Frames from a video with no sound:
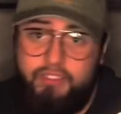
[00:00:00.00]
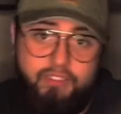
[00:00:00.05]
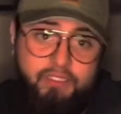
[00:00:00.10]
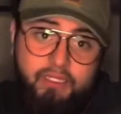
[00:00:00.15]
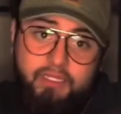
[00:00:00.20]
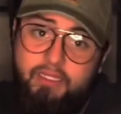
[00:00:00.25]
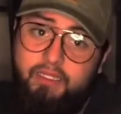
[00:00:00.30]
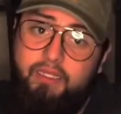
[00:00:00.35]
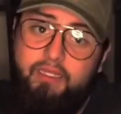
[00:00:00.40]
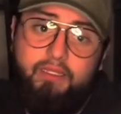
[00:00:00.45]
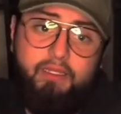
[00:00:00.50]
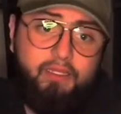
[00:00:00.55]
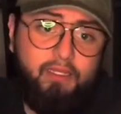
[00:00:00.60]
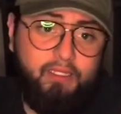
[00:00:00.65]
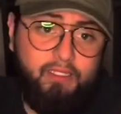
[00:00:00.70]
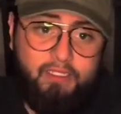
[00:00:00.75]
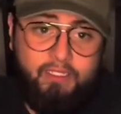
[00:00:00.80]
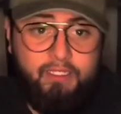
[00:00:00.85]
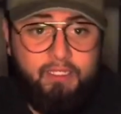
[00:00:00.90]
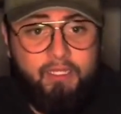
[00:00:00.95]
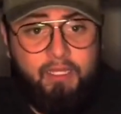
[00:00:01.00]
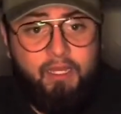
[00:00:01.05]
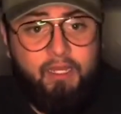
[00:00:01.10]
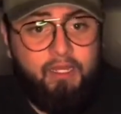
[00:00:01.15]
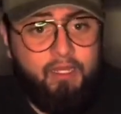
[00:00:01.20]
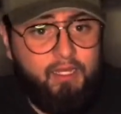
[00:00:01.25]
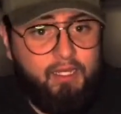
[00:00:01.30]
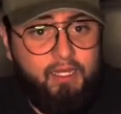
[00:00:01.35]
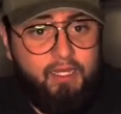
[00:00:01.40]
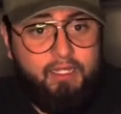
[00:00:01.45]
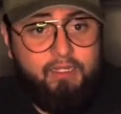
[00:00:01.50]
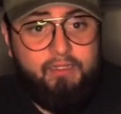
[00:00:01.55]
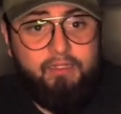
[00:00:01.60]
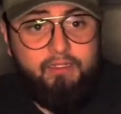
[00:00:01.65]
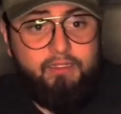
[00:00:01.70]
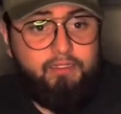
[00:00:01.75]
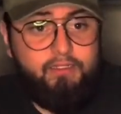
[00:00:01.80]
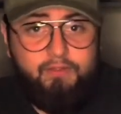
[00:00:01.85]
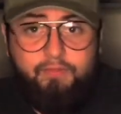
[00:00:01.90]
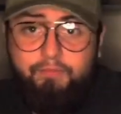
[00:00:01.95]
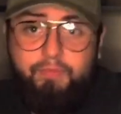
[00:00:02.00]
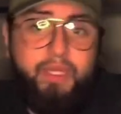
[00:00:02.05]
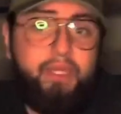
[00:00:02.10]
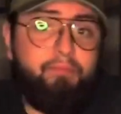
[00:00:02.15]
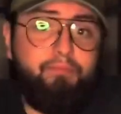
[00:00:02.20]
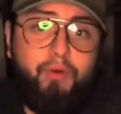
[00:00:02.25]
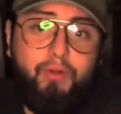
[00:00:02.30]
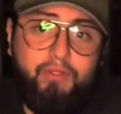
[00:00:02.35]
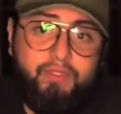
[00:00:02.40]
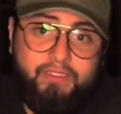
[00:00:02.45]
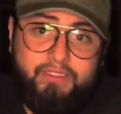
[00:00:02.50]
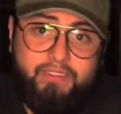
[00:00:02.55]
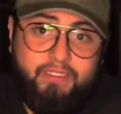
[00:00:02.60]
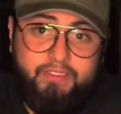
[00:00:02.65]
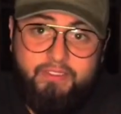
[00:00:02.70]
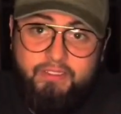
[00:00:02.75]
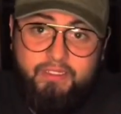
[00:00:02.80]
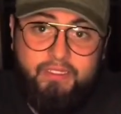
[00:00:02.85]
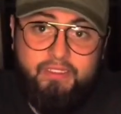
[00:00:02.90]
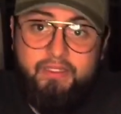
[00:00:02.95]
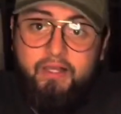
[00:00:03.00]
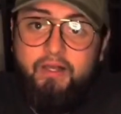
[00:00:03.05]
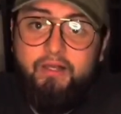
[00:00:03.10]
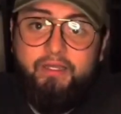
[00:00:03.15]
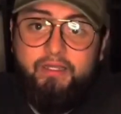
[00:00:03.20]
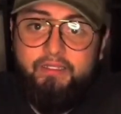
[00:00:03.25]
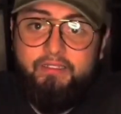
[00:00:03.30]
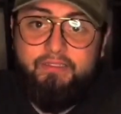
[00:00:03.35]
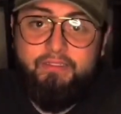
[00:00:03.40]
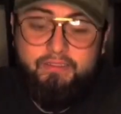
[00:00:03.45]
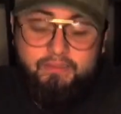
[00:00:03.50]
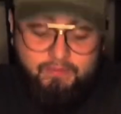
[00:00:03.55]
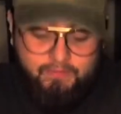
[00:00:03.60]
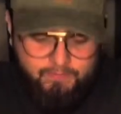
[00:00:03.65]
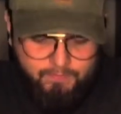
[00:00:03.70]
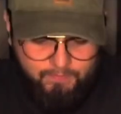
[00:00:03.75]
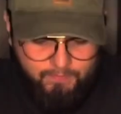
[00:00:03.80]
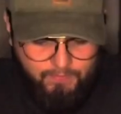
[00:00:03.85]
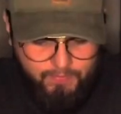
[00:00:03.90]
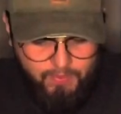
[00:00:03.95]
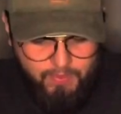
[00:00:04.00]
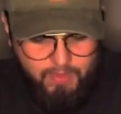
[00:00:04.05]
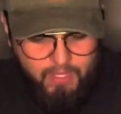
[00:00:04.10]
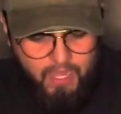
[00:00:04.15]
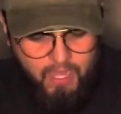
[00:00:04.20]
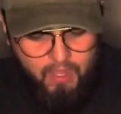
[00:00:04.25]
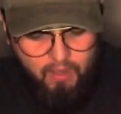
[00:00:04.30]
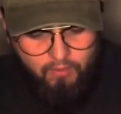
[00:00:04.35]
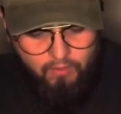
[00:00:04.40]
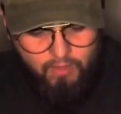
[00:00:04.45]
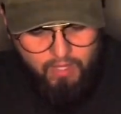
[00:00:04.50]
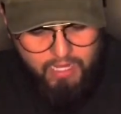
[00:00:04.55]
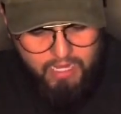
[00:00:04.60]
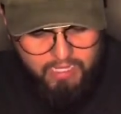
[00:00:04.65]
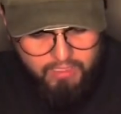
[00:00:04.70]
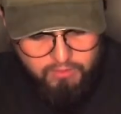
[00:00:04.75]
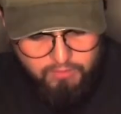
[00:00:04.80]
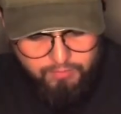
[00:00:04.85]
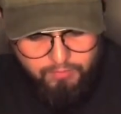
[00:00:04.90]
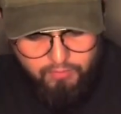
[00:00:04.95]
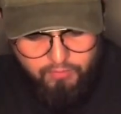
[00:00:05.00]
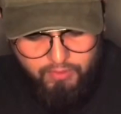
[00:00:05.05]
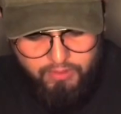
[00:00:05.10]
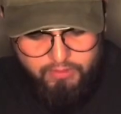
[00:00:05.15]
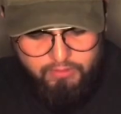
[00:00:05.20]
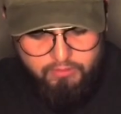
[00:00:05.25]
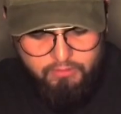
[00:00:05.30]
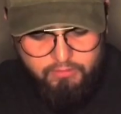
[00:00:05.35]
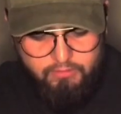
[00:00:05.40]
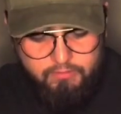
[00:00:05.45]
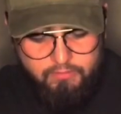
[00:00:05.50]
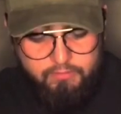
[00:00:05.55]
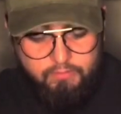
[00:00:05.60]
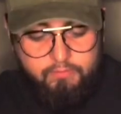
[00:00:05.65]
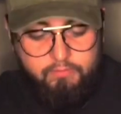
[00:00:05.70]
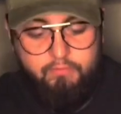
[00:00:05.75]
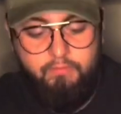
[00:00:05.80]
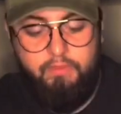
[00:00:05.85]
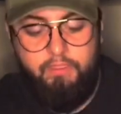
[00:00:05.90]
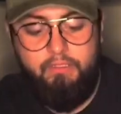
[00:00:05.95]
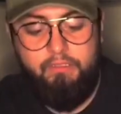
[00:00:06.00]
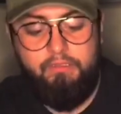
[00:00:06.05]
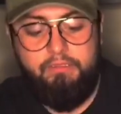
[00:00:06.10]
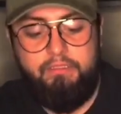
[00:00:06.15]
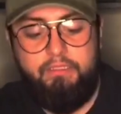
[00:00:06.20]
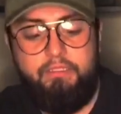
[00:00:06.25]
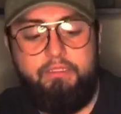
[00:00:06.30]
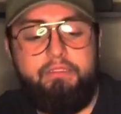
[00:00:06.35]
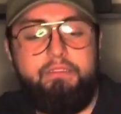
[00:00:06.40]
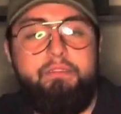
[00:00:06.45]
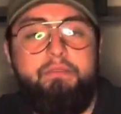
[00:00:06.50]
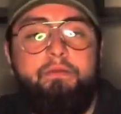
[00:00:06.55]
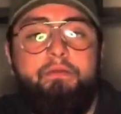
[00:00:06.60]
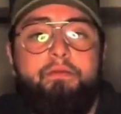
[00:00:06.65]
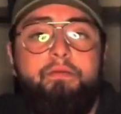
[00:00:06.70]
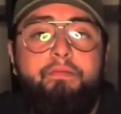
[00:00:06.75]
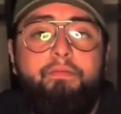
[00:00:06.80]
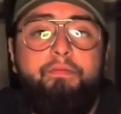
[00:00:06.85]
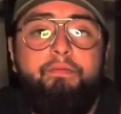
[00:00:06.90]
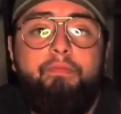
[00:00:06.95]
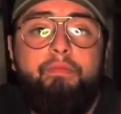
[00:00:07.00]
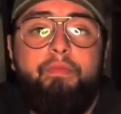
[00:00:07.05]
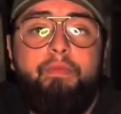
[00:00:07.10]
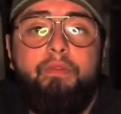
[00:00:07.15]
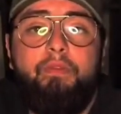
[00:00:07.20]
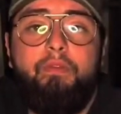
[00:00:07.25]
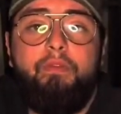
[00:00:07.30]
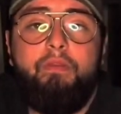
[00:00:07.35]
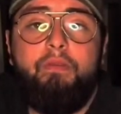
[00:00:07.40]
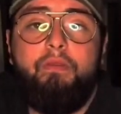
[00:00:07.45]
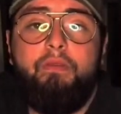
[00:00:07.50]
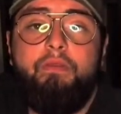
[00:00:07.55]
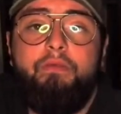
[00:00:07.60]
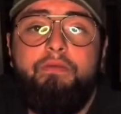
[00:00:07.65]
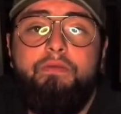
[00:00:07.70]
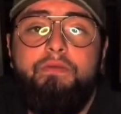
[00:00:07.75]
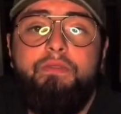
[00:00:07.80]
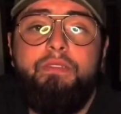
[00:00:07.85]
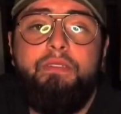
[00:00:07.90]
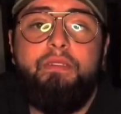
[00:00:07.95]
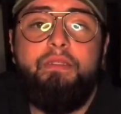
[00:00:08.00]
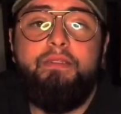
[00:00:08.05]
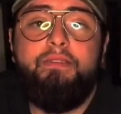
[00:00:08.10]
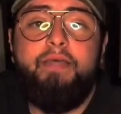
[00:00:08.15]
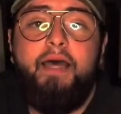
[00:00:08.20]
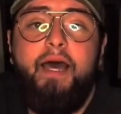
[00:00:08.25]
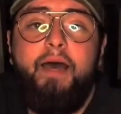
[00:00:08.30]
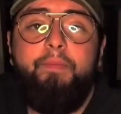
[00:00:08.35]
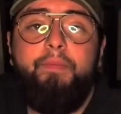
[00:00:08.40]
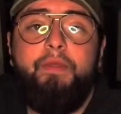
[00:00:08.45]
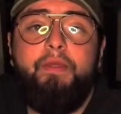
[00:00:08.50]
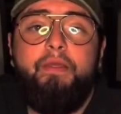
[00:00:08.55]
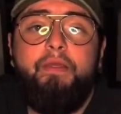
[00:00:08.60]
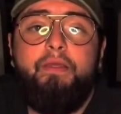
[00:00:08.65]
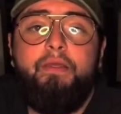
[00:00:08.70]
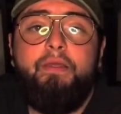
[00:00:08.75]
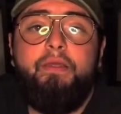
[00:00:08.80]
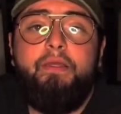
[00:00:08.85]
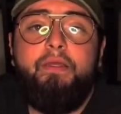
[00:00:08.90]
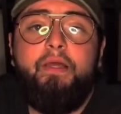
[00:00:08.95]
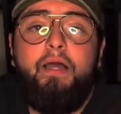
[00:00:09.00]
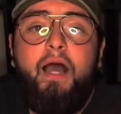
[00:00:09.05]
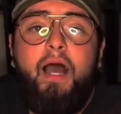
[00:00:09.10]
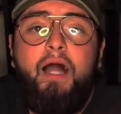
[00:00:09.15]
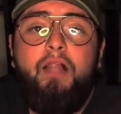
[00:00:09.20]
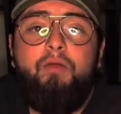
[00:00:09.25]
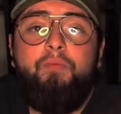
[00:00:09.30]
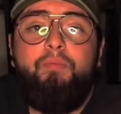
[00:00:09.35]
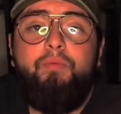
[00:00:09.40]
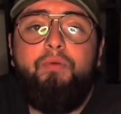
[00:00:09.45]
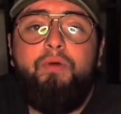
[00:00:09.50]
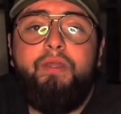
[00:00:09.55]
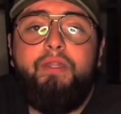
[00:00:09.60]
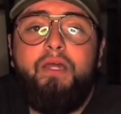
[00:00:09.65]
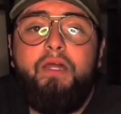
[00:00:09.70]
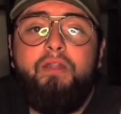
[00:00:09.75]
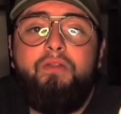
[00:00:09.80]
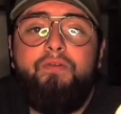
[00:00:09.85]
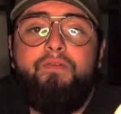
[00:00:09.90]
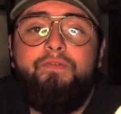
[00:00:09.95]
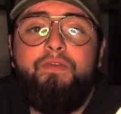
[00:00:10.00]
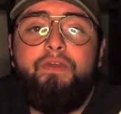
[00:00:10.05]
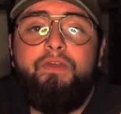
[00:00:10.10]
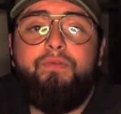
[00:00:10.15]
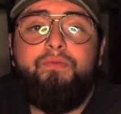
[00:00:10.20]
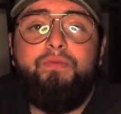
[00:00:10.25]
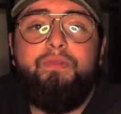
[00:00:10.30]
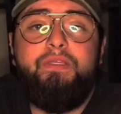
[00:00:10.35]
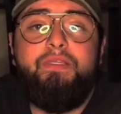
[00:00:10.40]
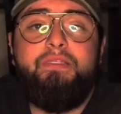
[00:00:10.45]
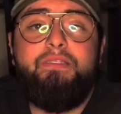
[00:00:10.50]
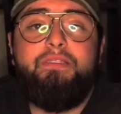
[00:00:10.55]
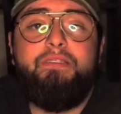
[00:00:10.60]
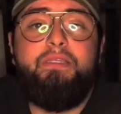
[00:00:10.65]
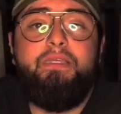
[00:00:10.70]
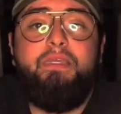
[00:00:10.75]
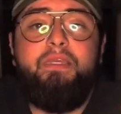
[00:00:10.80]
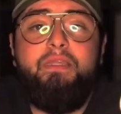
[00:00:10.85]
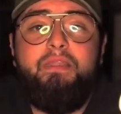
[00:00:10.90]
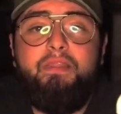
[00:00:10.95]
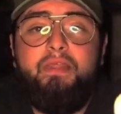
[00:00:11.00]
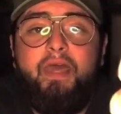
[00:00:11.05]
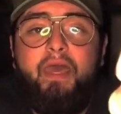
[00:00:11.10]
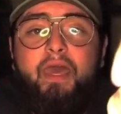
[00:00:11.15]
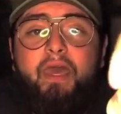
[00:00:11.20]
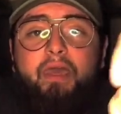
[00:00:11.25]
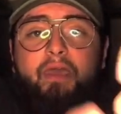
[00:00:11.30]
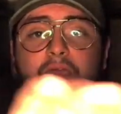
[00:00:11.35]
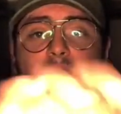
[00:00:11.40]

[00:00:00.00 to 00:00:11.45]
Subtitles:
a big bullet, essentially. That's all it is. Now, hollow point is this. You see the top? Hollow point, I don't know if you can really see that,